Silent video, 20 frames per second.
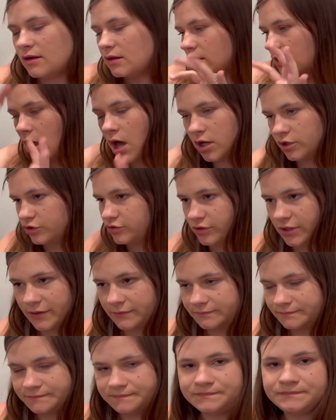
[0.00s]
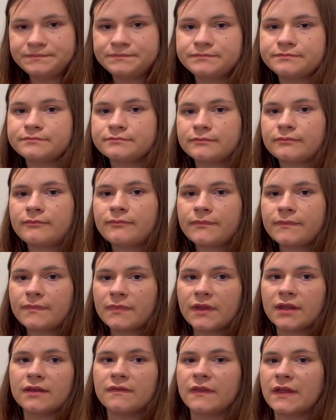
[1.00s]
laundry.
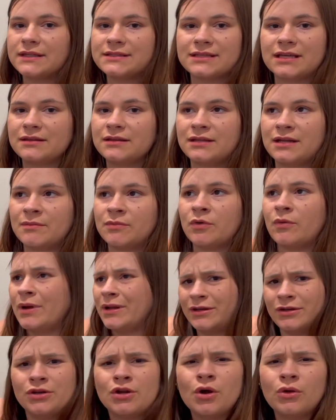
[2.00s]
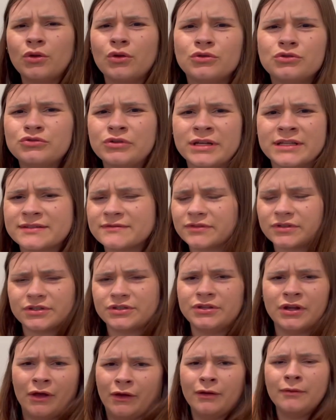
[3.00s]
That's like the number one, no load transfer,
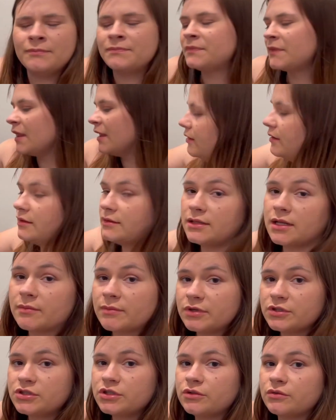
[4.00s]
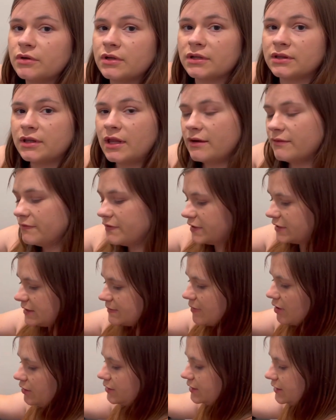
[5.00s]
duh. Number two, love the
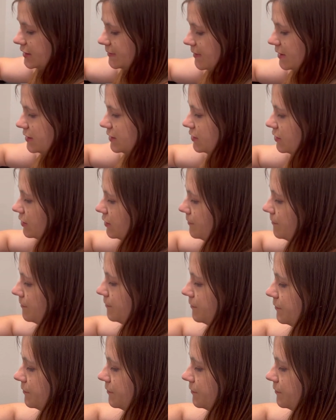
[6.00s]
smart dispenser.